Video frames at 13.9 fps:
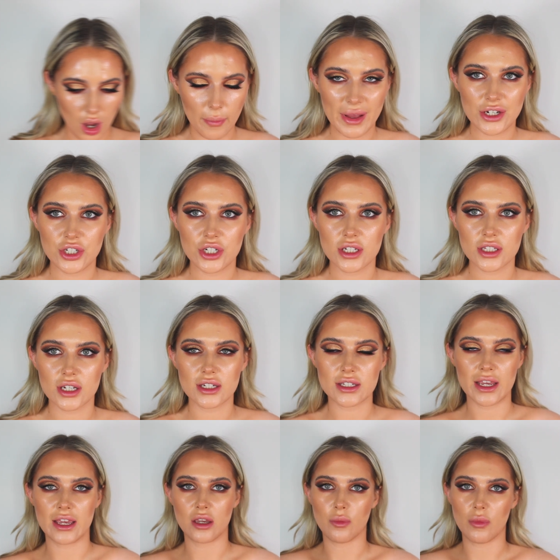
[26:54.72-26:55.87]
I'm actually just going to
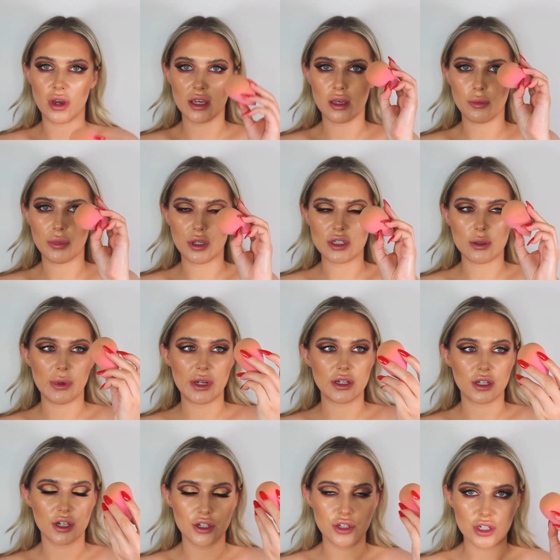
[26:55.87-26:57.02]
take my Beauty
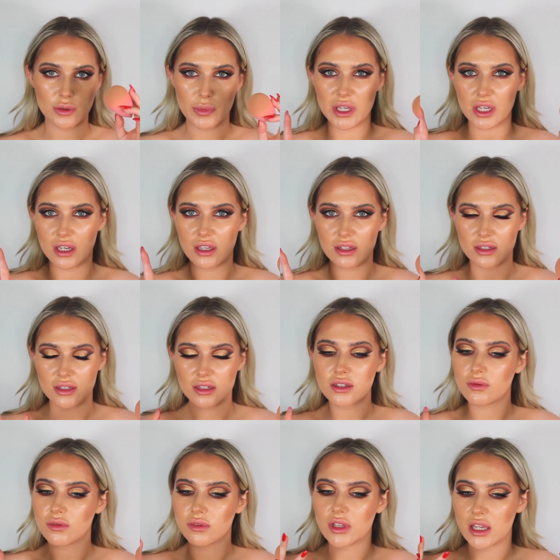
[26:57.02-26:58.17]
Blender just because
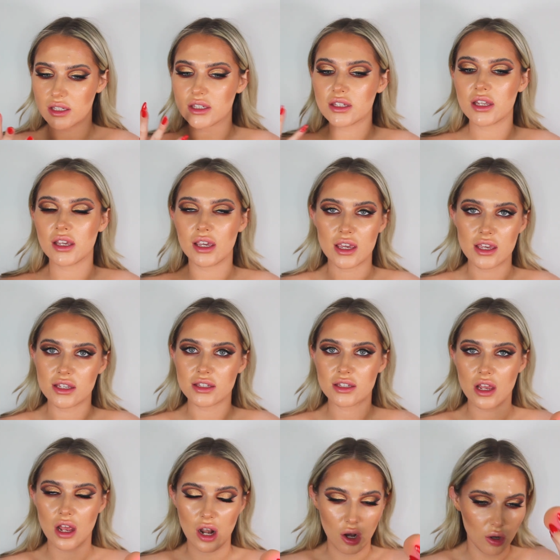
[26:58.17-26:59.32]
this is a